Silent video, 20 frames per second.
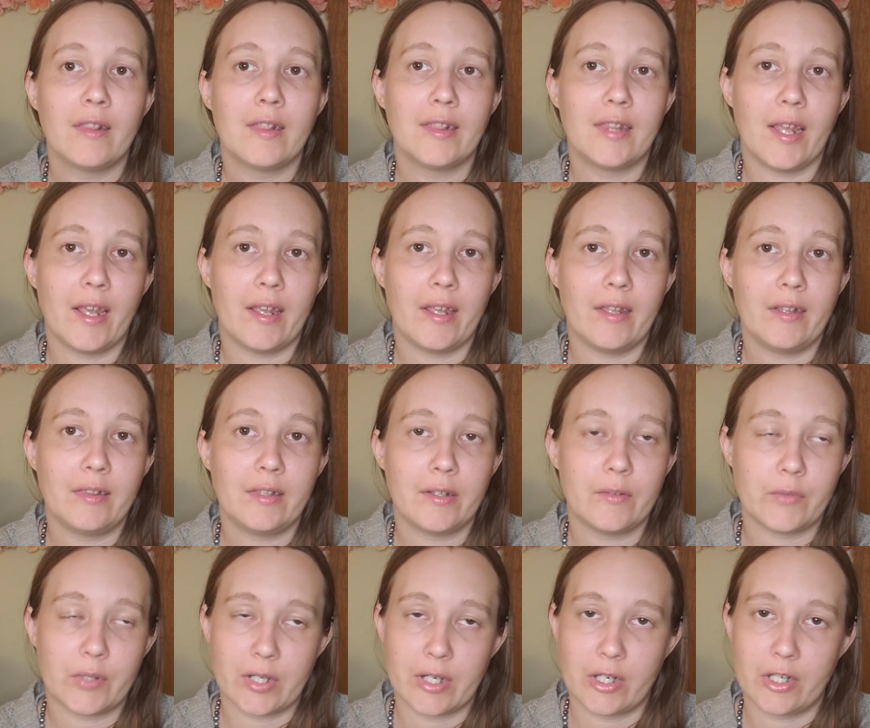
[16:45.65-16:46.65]
They live
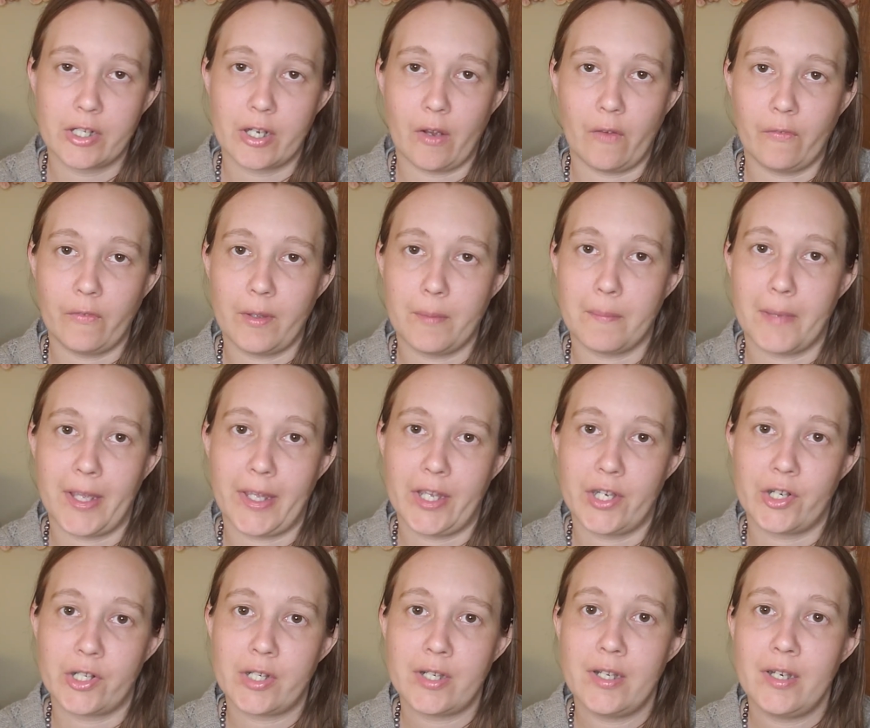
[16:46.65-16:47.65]
on a shelf in my
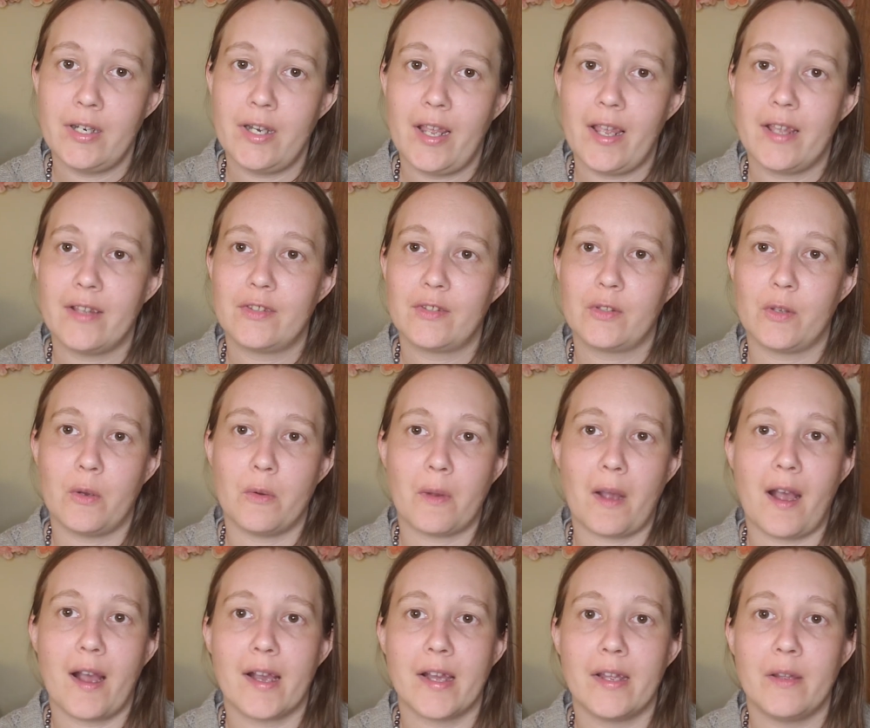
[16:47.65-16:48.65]
kitchen, so
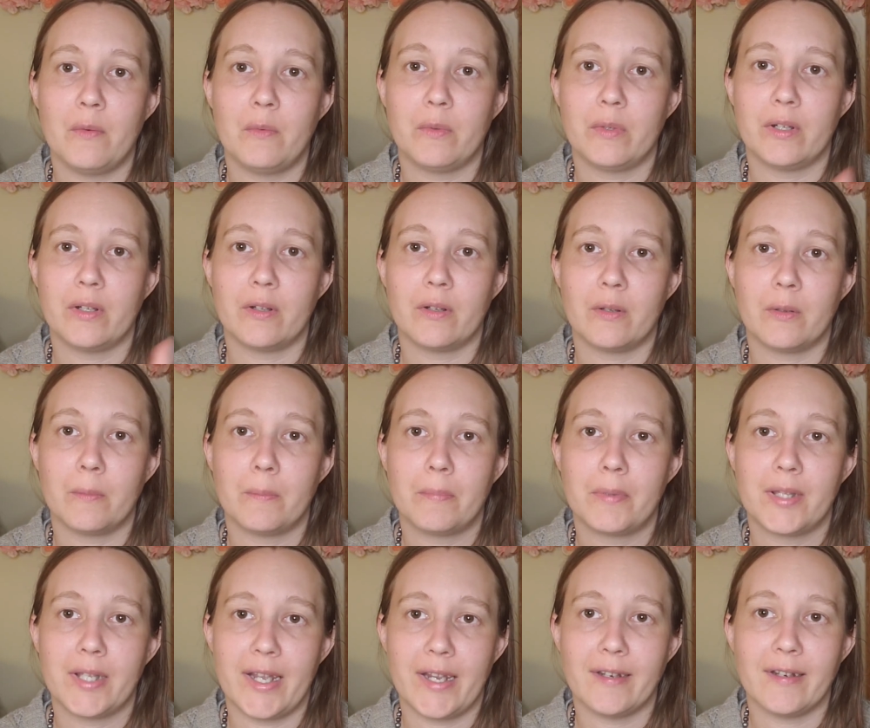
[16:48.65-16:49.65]
I will
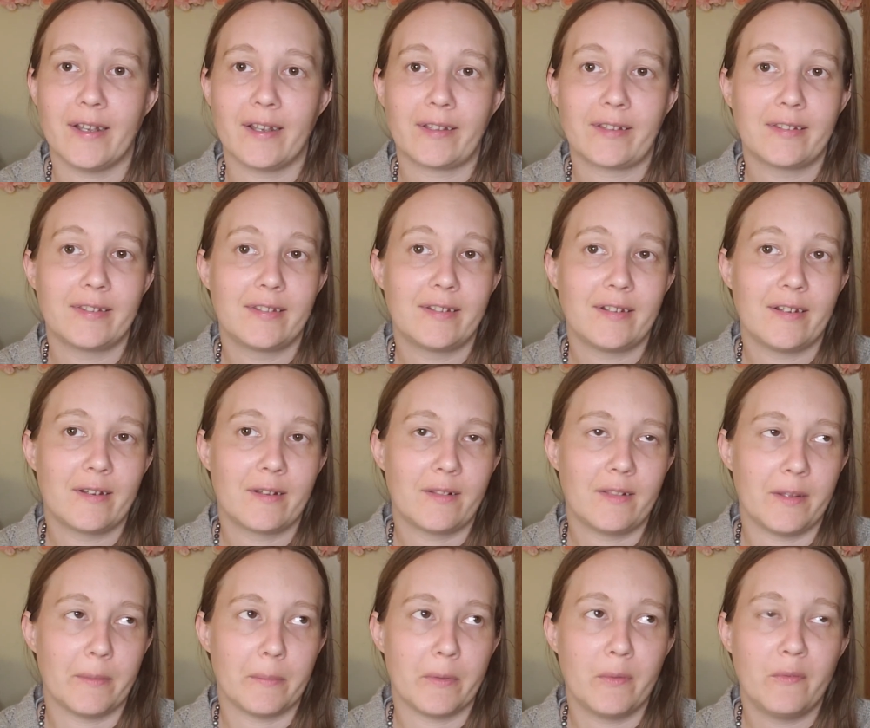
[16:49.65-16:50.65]
play next a
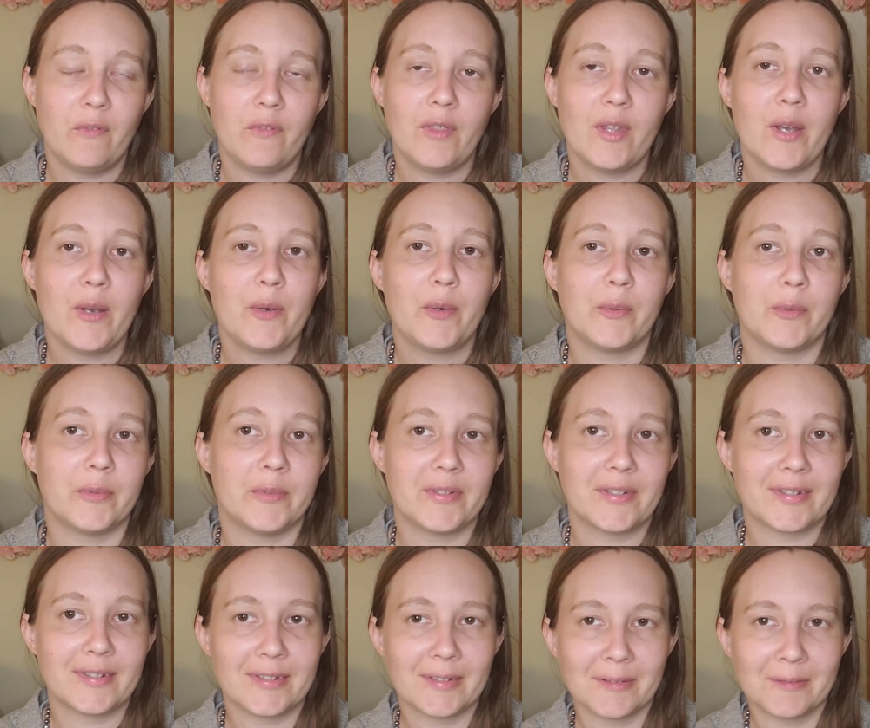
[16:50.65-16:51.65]
clip of
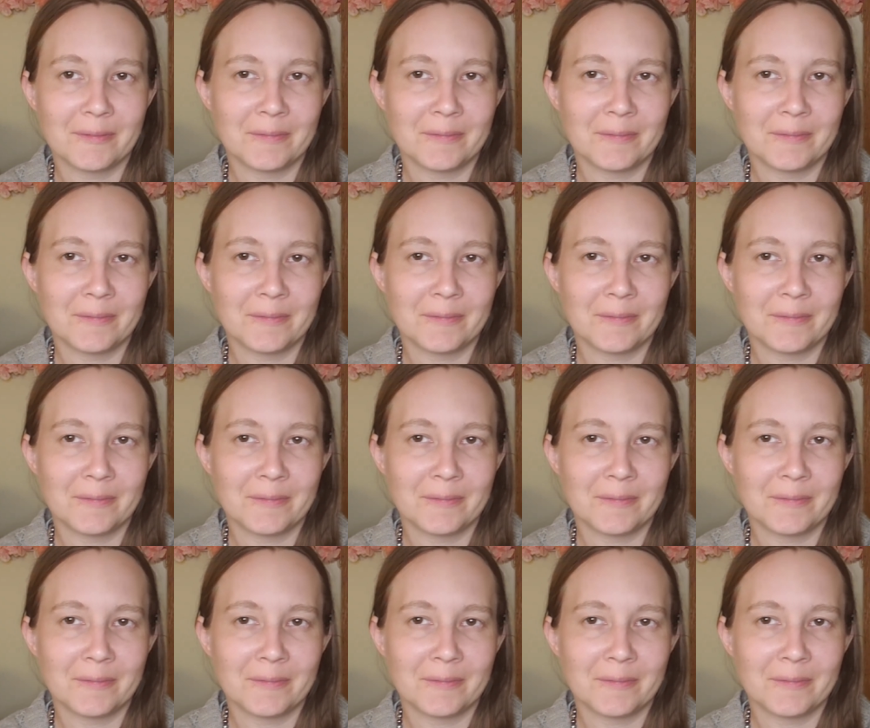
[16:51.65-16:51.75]
those.